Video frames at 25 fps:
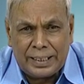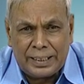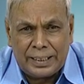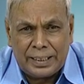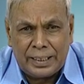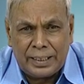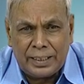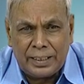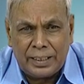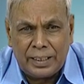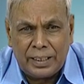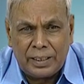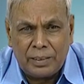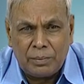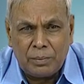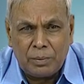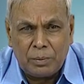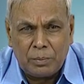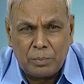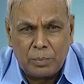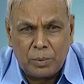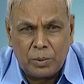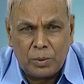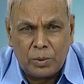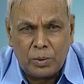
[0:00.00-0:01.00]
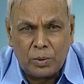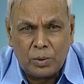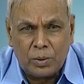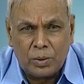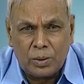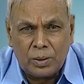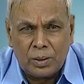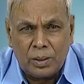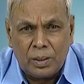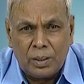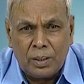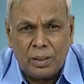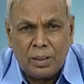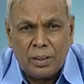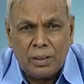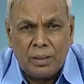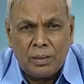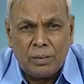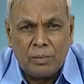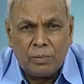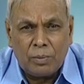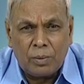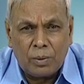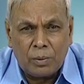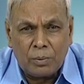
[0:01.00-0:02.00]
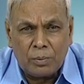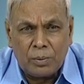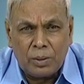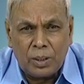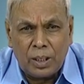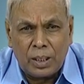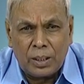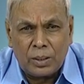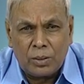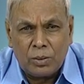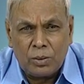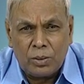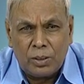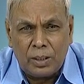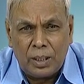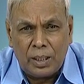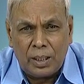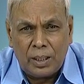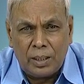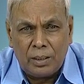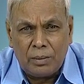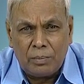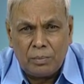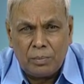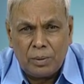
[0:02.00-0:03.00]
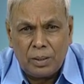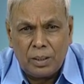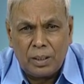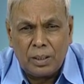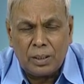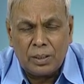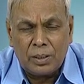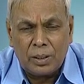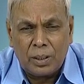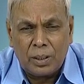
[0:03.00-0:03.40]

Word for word: anhydride that is being produced from the orthoxylene because